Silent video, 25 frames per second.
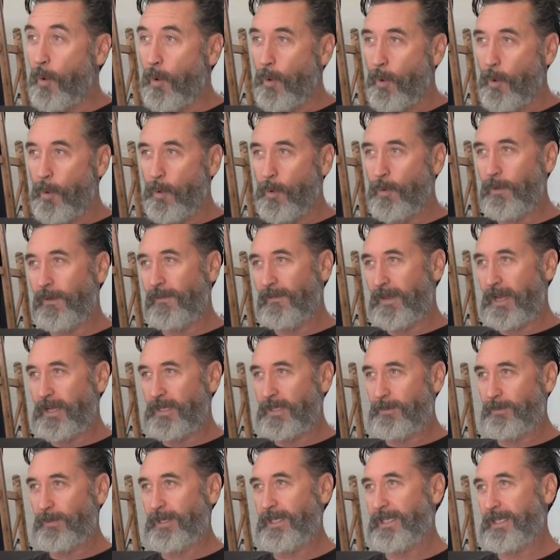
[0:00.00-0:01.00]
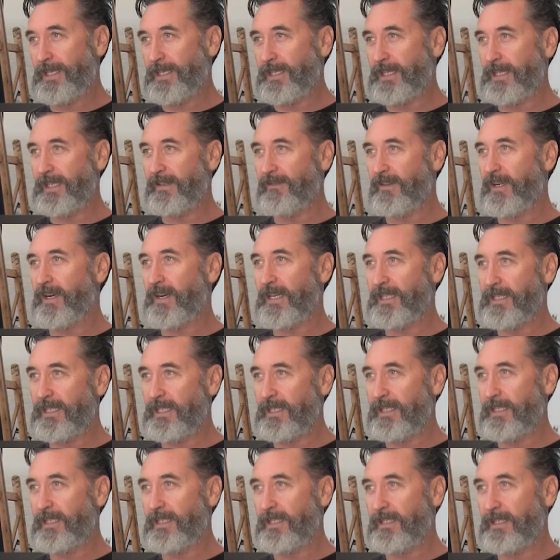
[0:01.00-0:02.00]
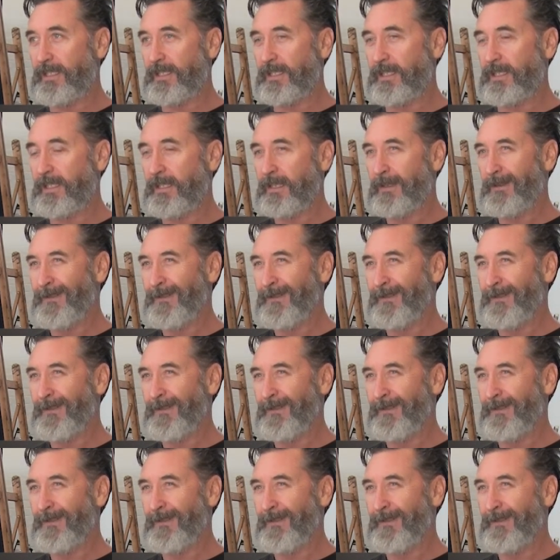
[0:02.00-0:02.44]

all of those preconceived ideas.